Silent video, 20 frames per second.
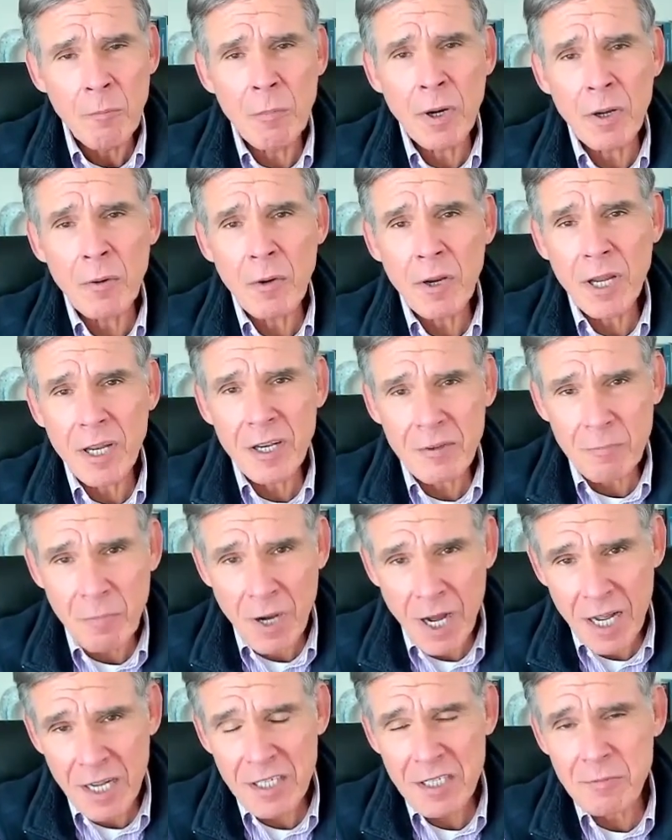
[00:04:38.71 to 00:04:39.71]
but it's
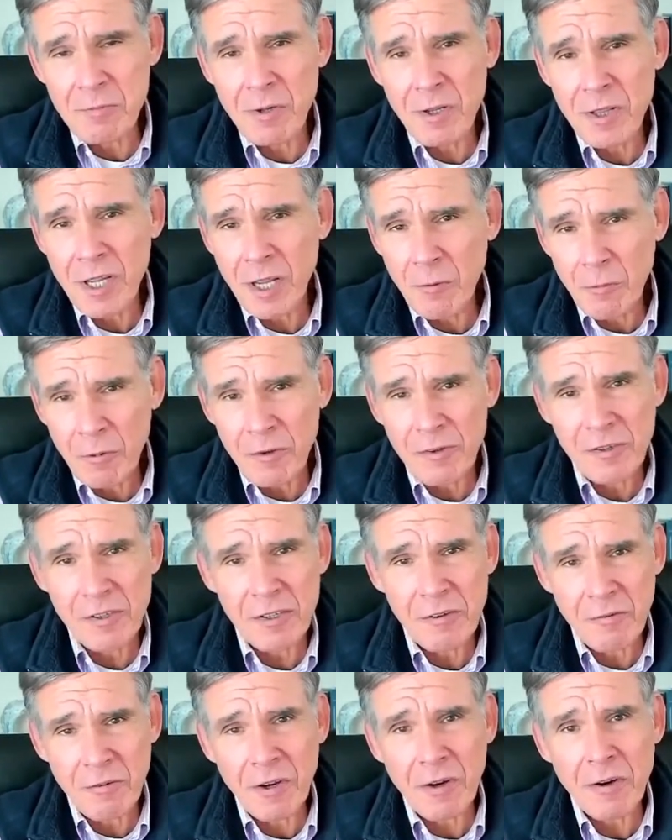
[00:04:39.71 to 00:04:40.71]
possible that we'll
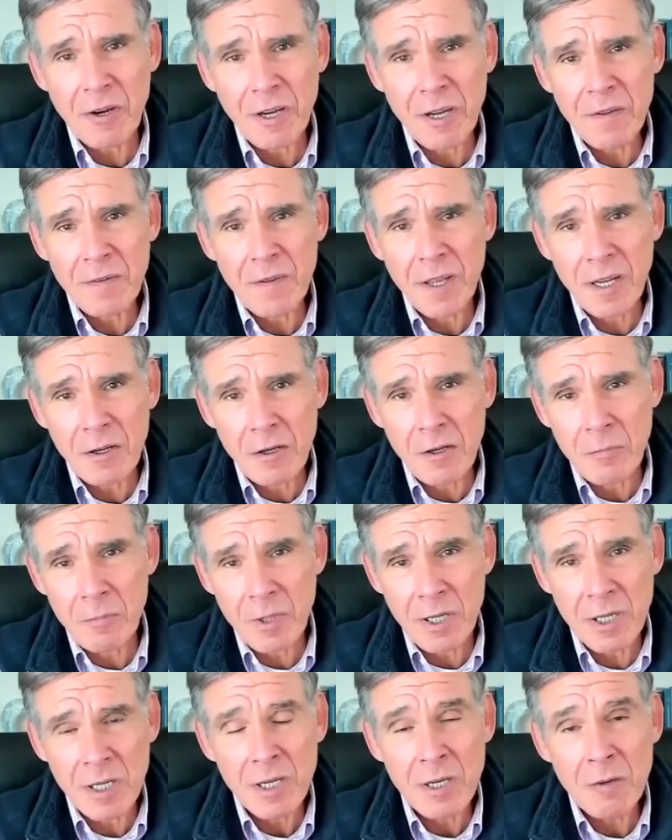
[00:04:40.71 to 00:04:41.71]
see a variant that could
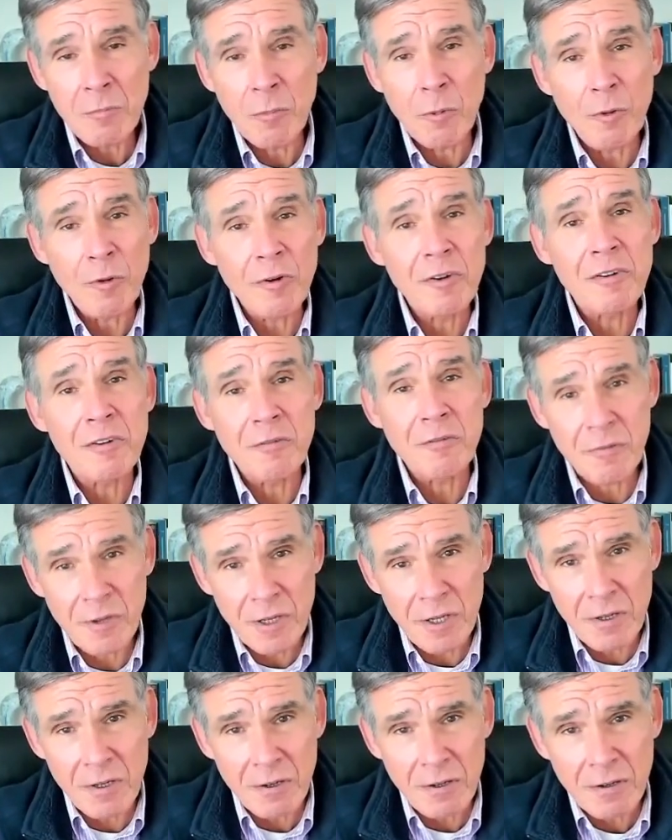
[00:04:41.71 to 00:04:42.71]
be more
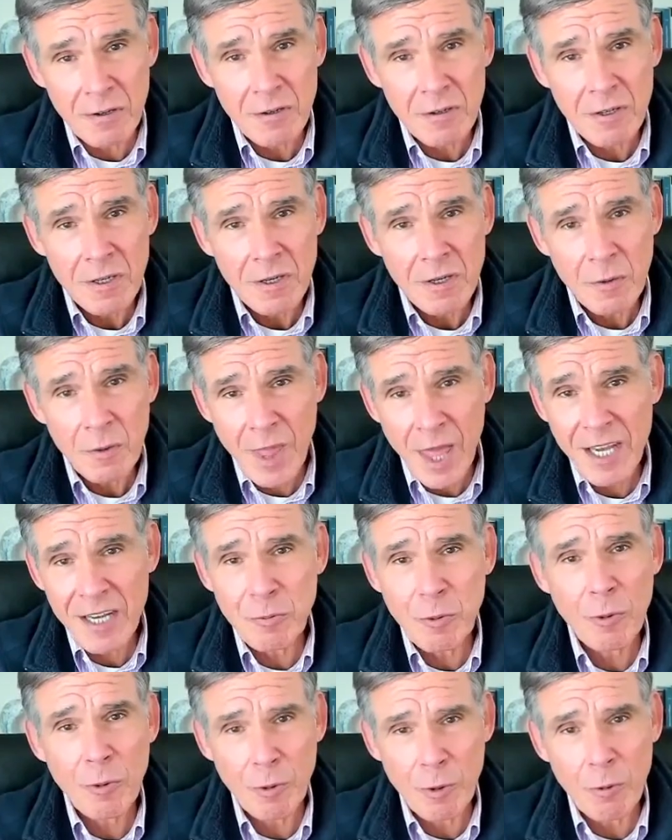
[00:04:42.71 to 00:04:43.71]
severe.
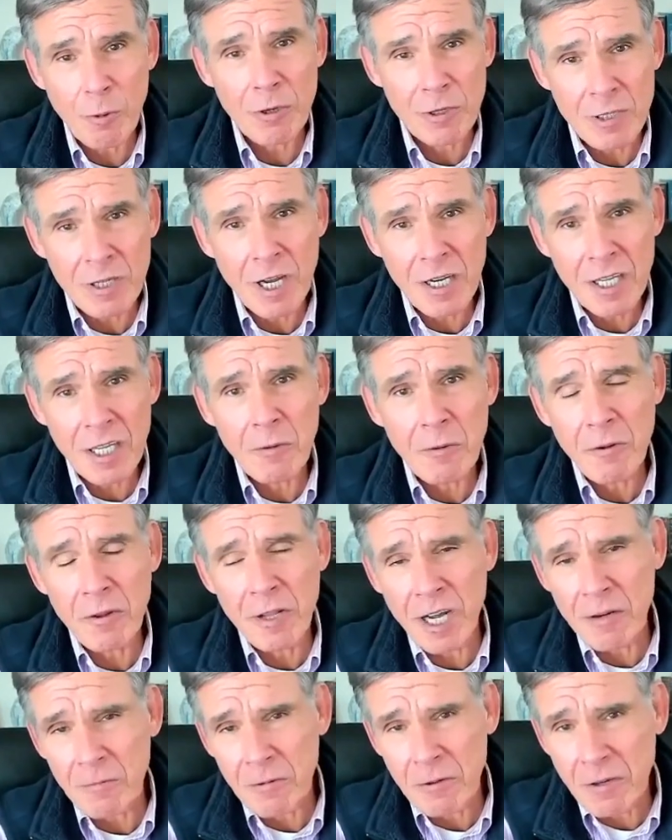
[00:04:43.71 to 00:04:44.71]
That's where we were lucky
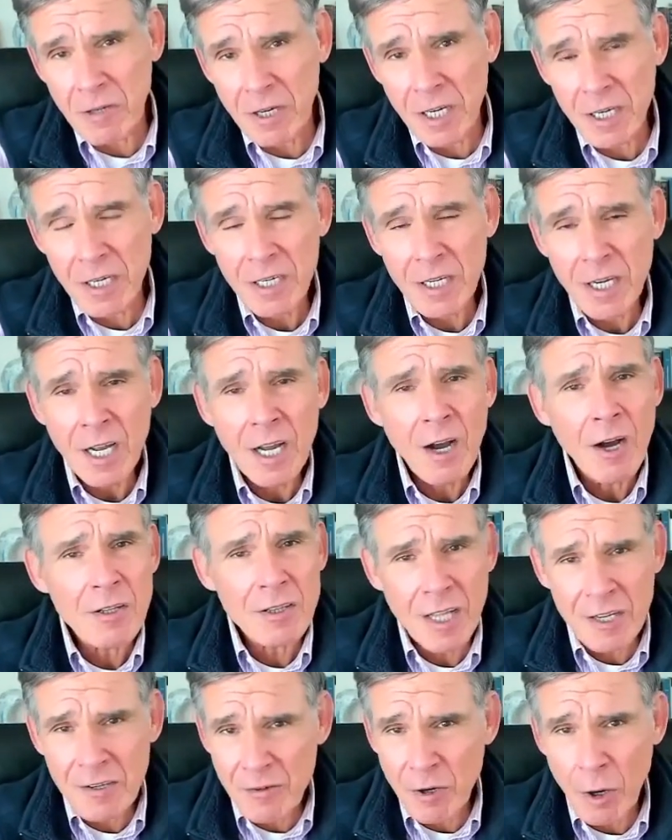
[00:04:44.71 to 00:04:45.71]
with Omicron.
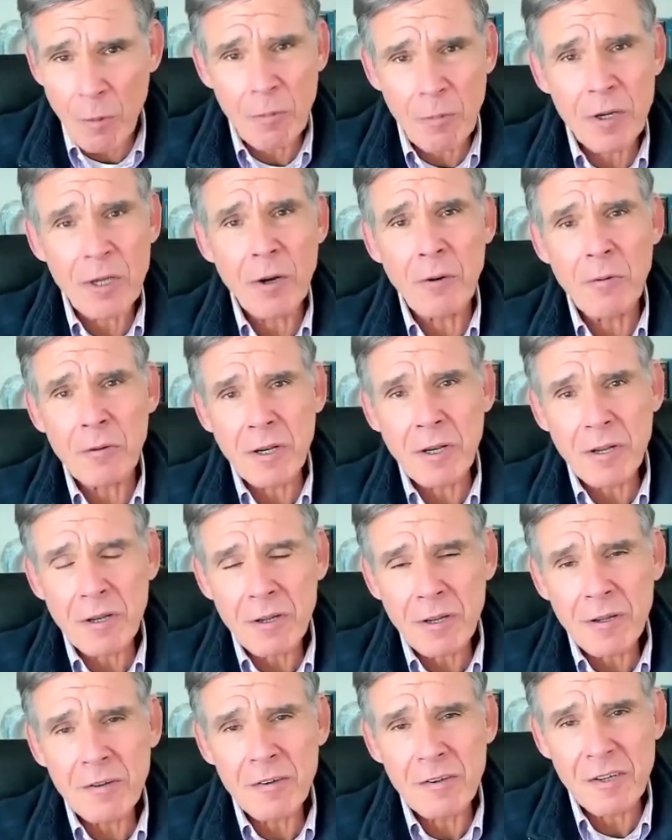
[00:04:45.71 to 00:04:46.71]
Let's hope we don't
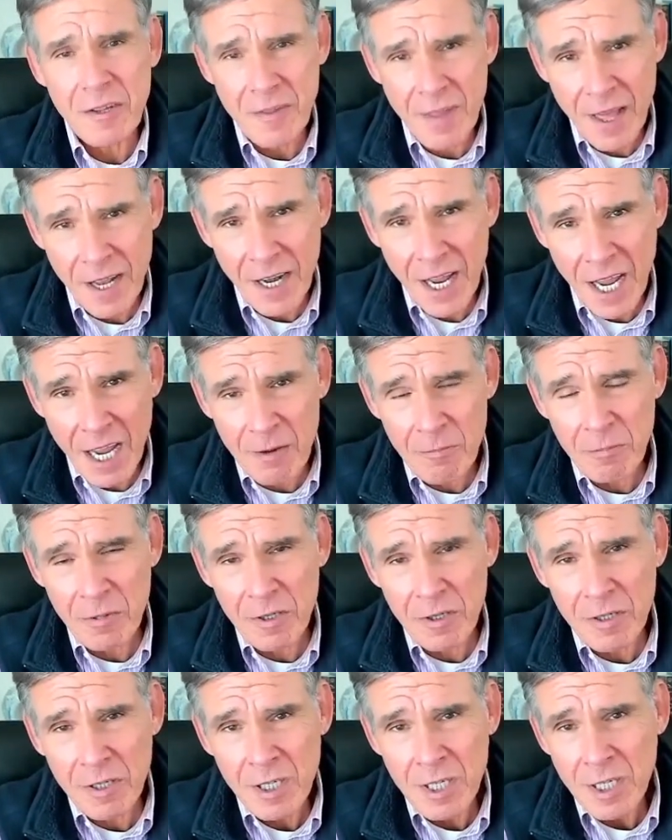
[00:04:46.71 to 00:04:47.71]
see that
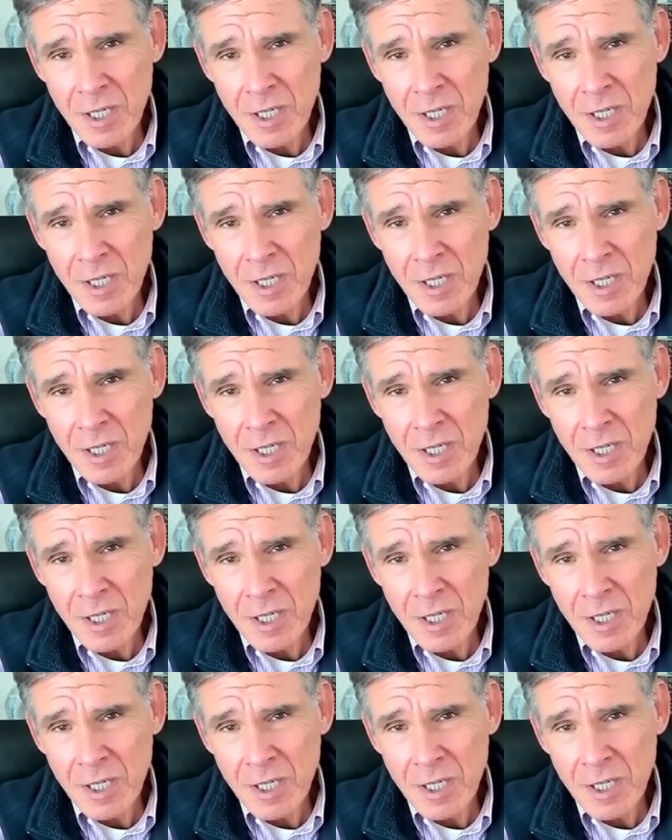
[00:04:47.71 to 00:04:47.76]
happen.